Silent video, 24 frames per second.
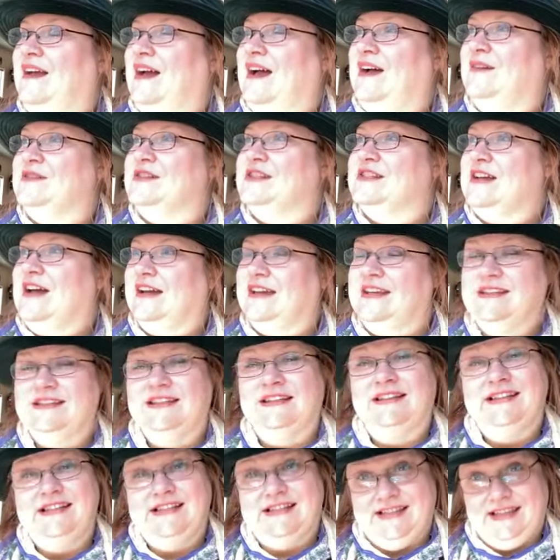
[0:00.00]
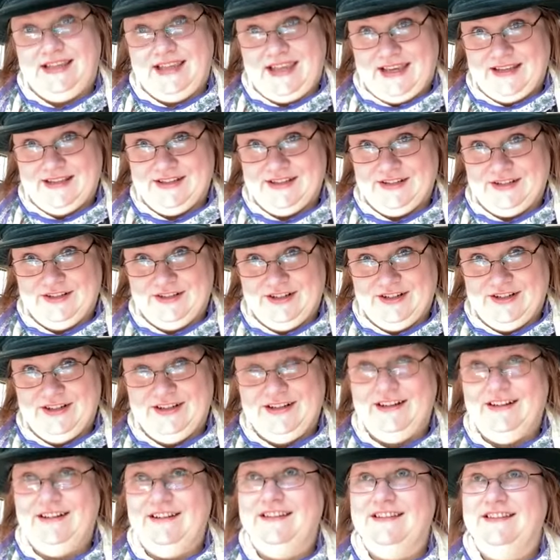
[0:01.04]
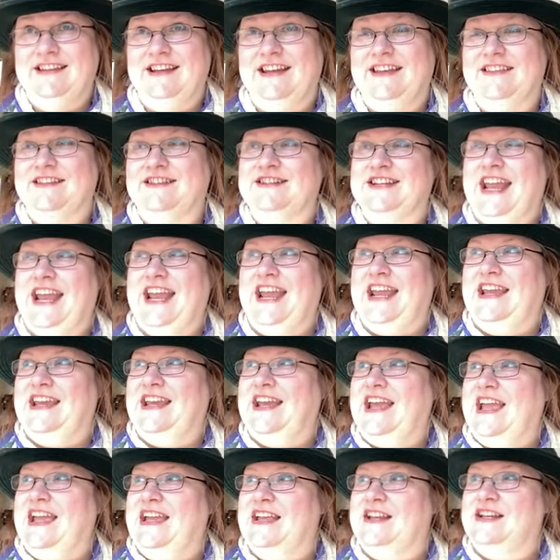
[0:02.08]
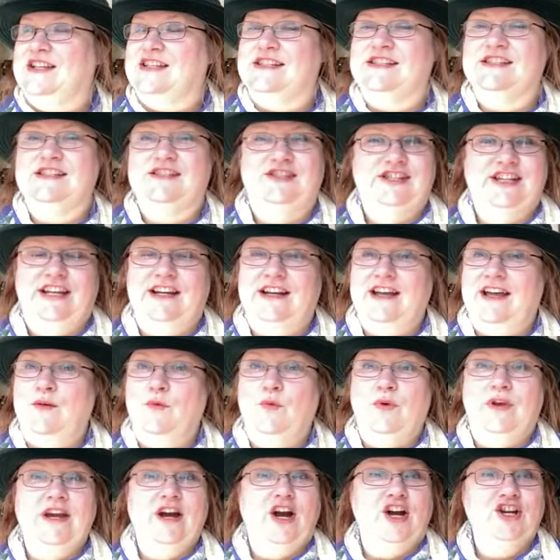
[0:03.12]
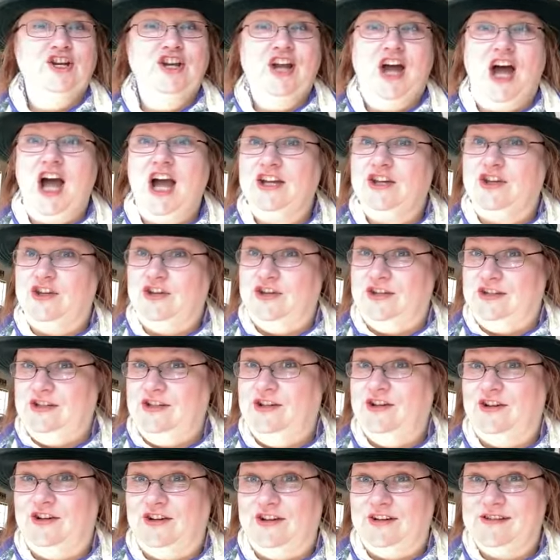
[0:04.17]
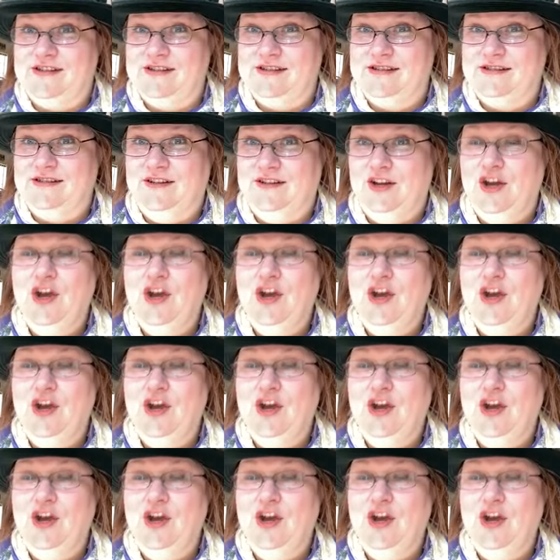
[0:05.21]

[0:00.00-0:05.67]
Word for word: was talking to Lisa Kessler the other day, and she and we are not good cooks.